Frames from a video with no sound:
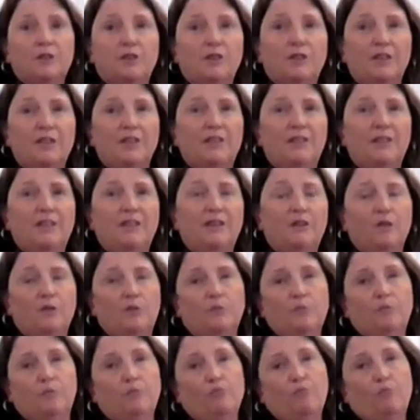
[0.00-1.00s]
any other
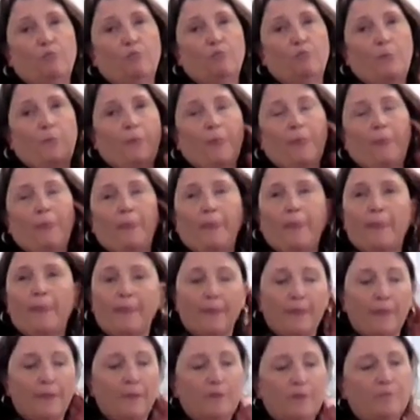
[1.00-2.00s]
discussion
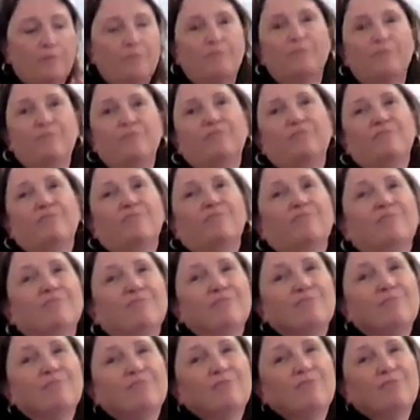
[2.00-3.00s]
on this?
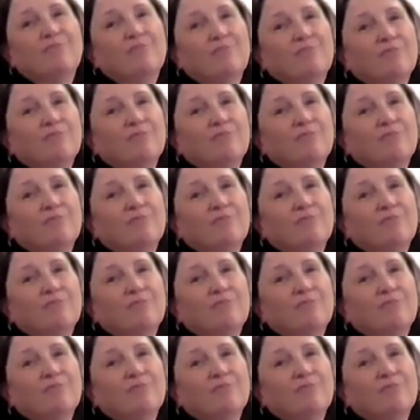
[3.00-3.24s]
Go ahead.